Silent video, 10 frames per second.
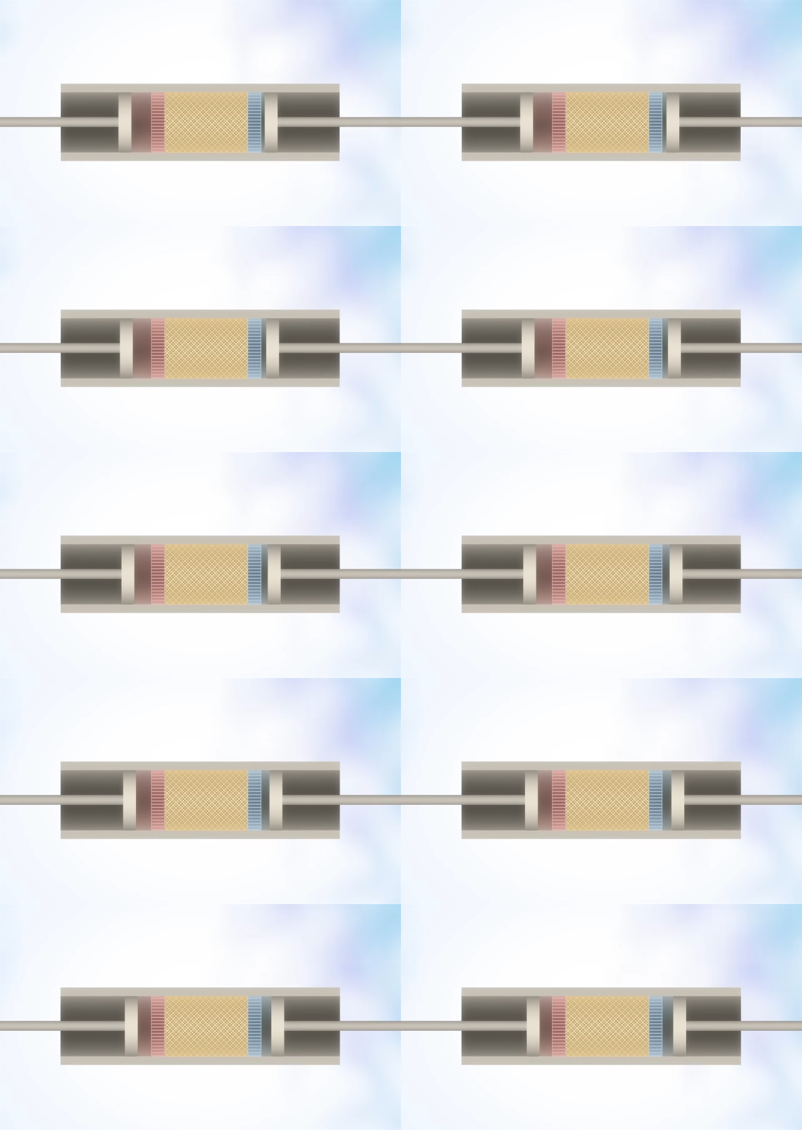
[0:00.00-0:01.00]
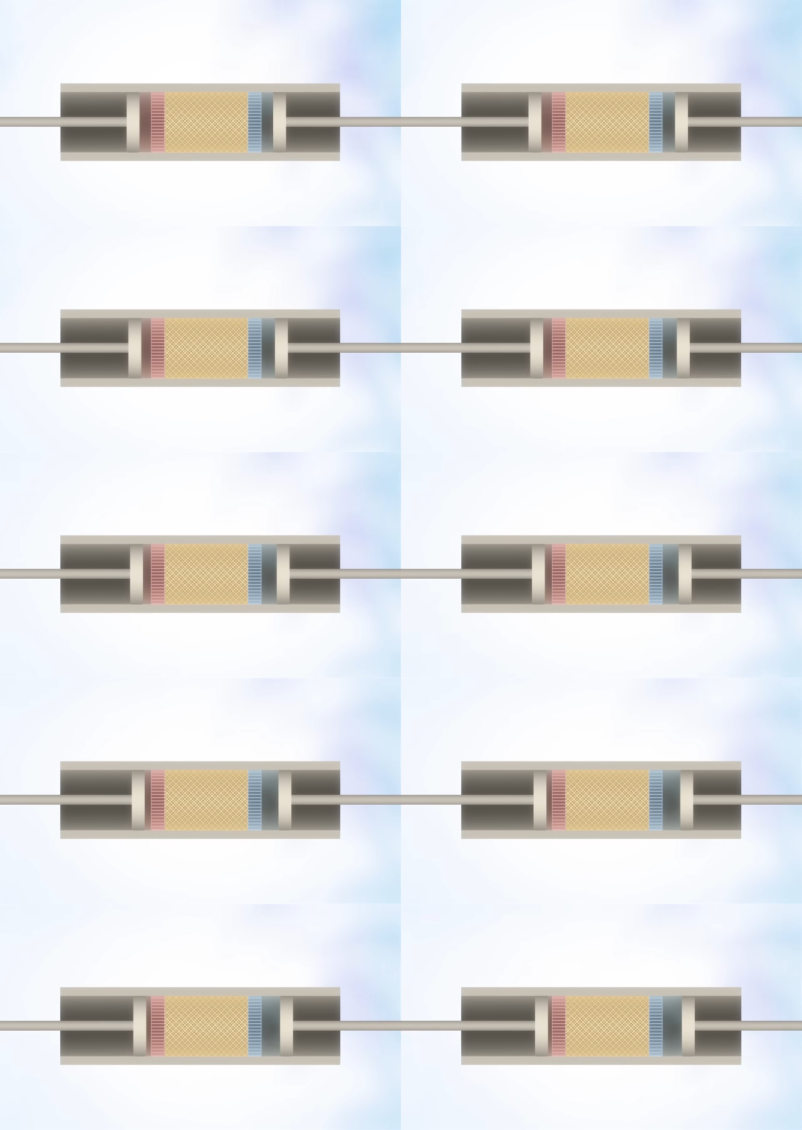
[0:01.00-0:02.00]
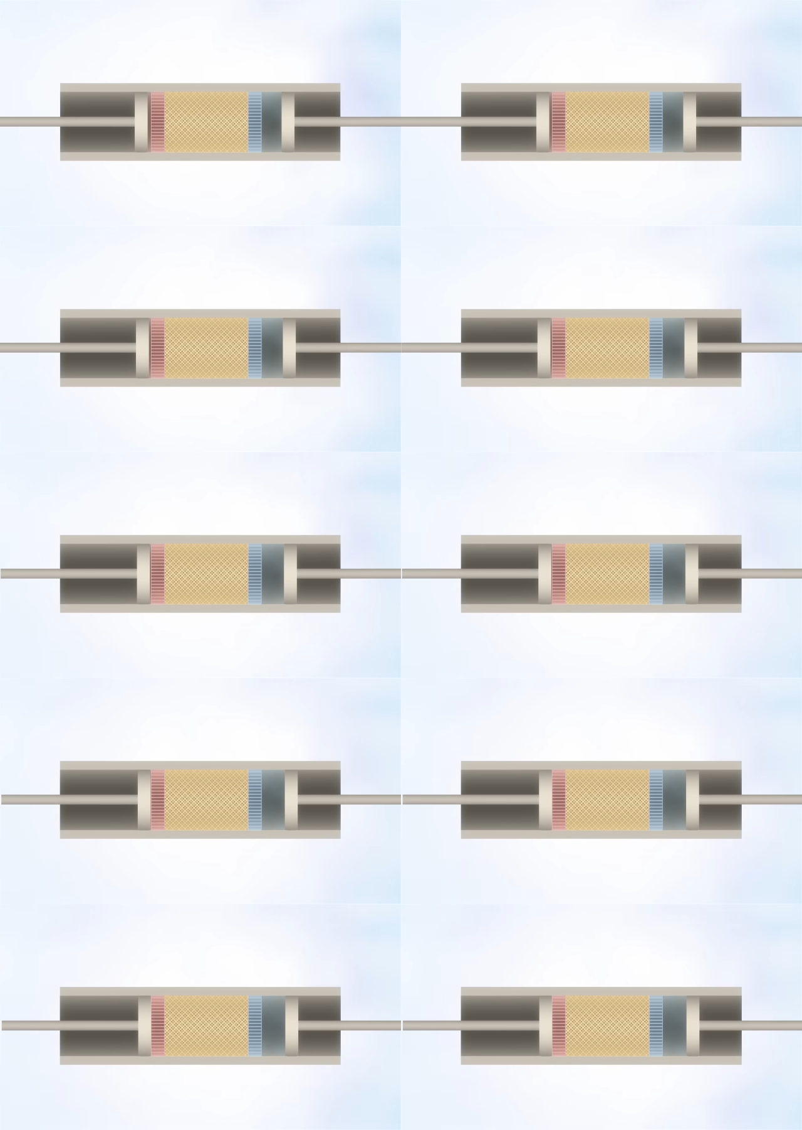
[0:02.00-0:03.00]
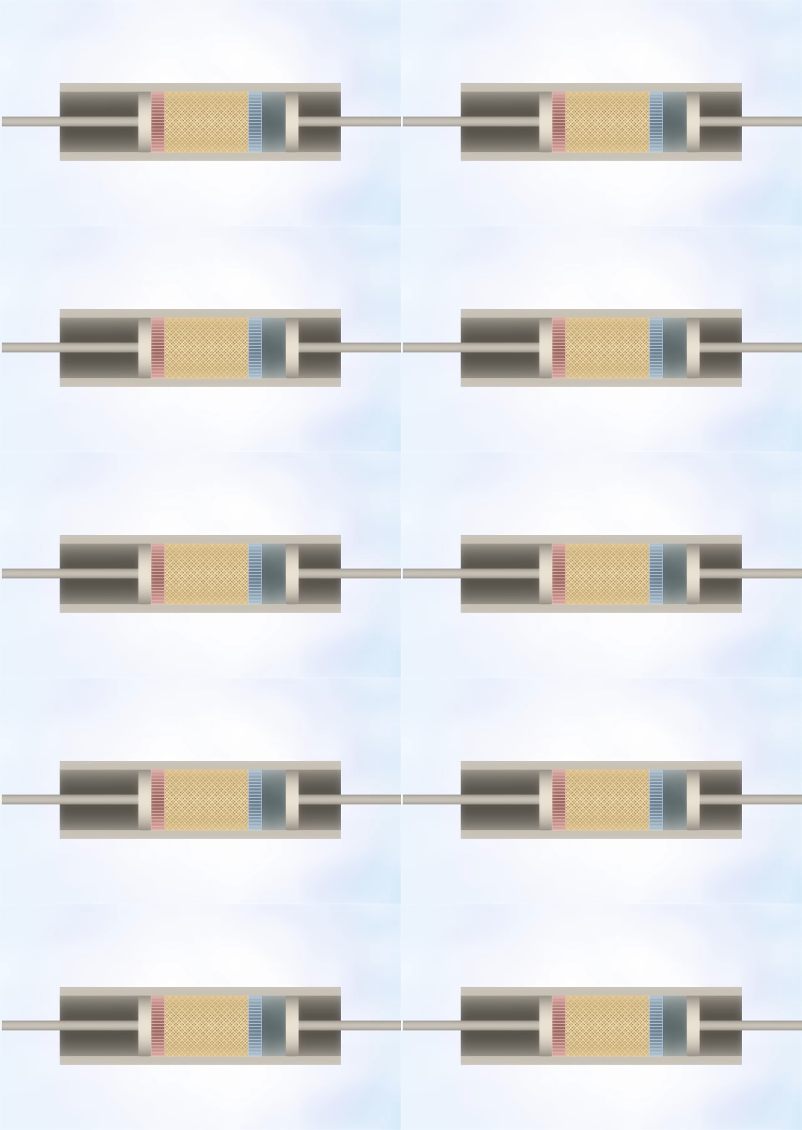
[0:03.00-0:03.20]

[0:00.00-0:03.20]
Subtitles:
Nobody's mouth can be seen.